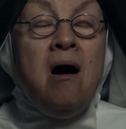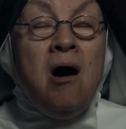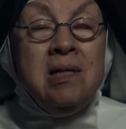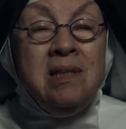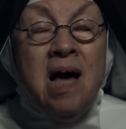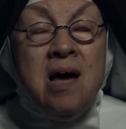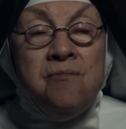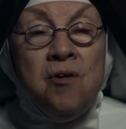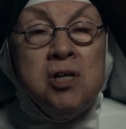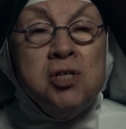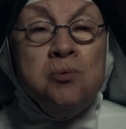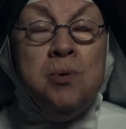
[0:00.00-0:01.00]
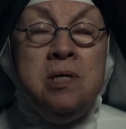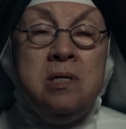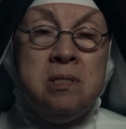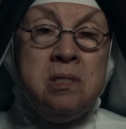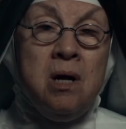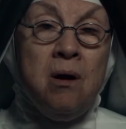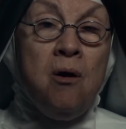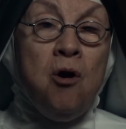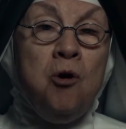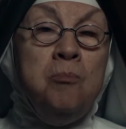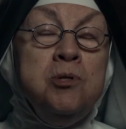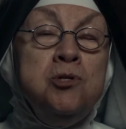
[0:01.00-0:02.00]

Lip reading: our life, our sweetness, and our hope.